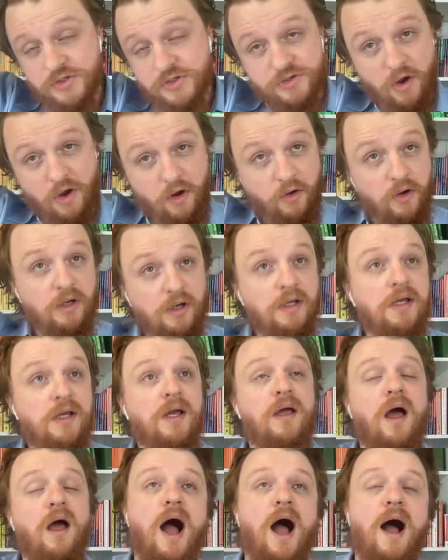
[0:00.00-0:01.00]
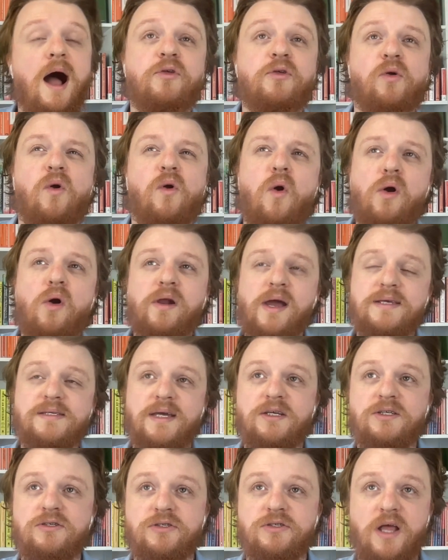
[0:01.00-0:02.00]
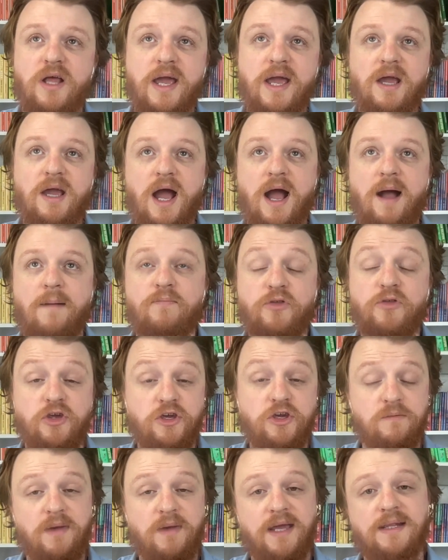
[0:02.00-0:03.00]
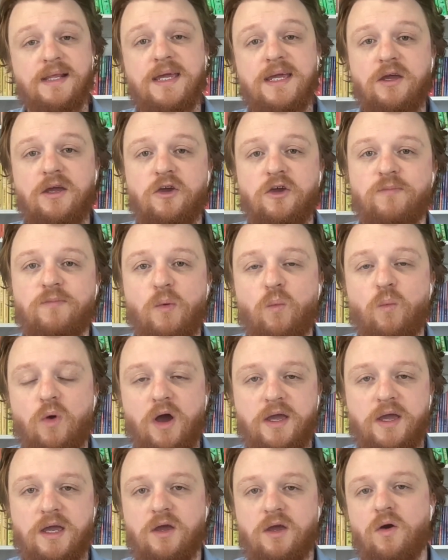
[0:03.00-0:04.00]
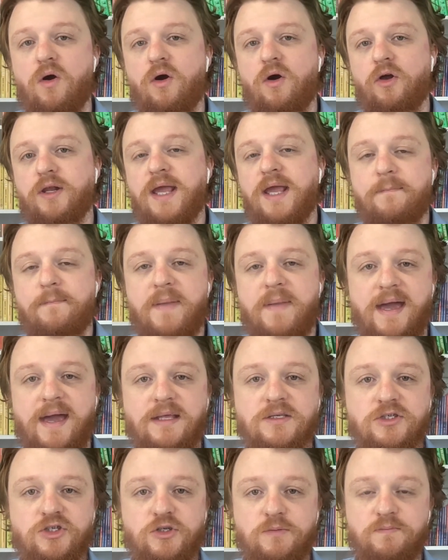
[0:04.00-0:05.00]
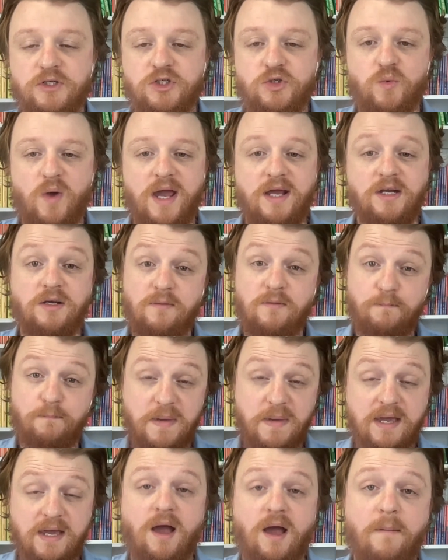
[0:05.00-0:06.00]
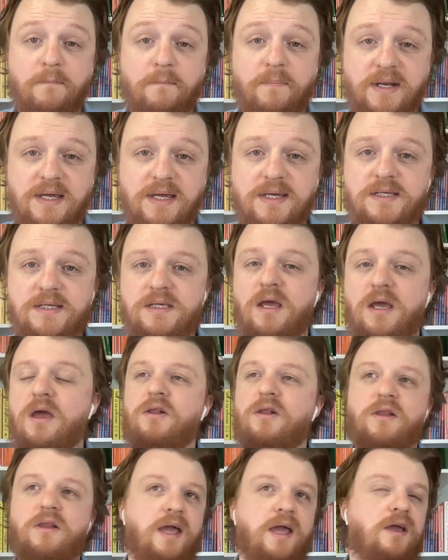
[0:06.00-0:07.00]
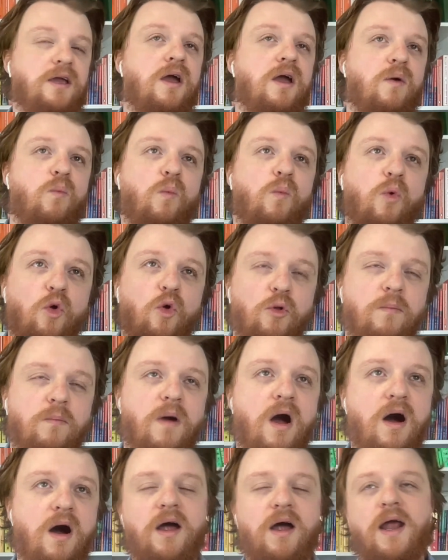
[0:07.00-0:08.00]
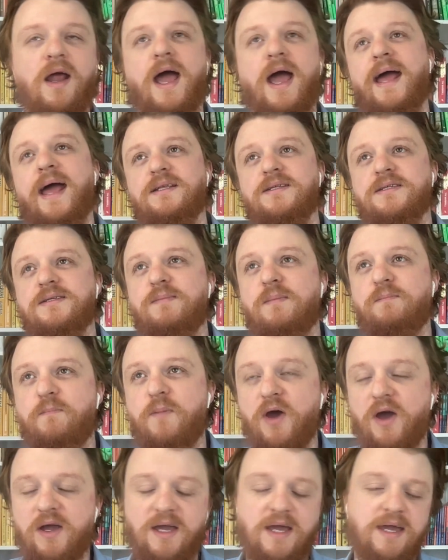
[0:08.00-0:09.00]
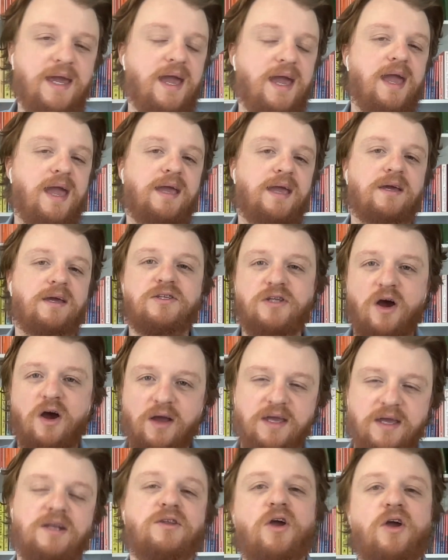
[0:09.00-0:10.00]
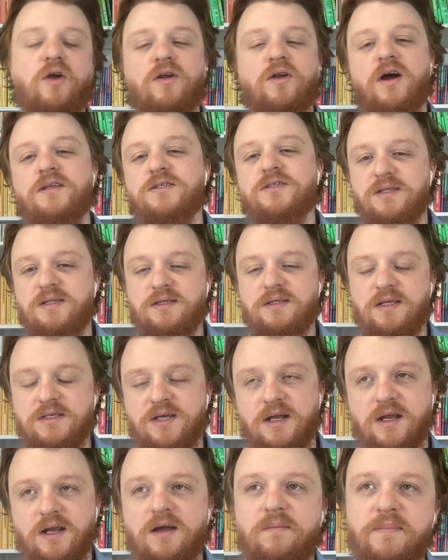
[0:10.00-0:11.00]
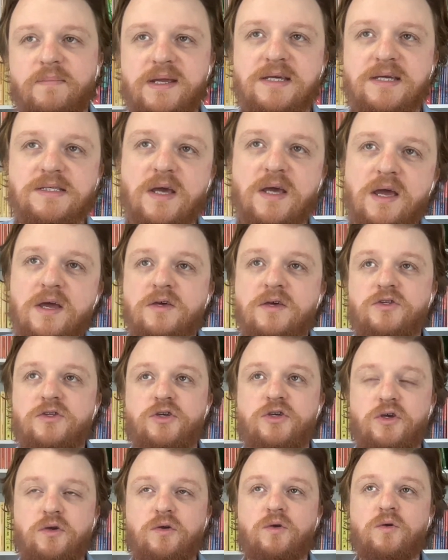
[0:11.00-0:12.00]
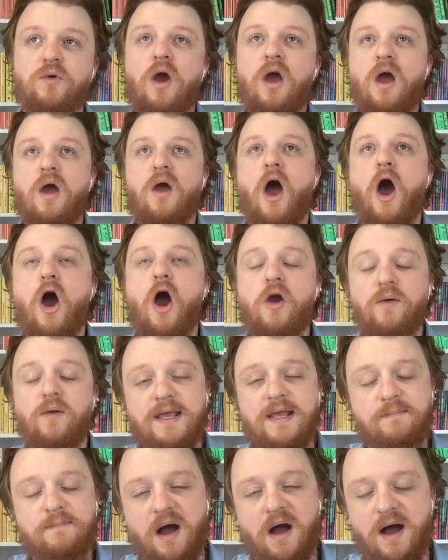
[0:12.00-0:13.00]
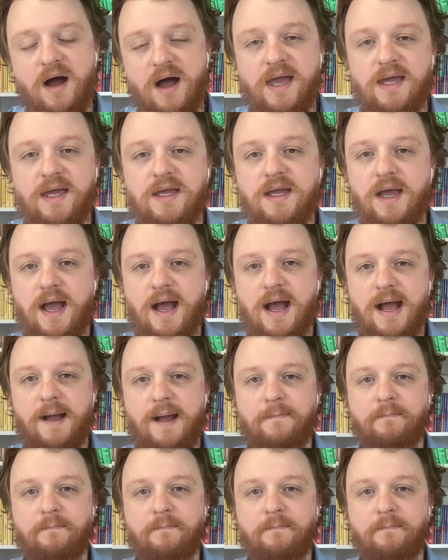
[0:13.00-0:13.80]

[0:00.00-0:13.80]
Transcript: So there are organizations like the Humane League who've been working on campaigns to persuade big companies like Walmart and Burger King and Dunkin' Donuts and these kind of companies to only buy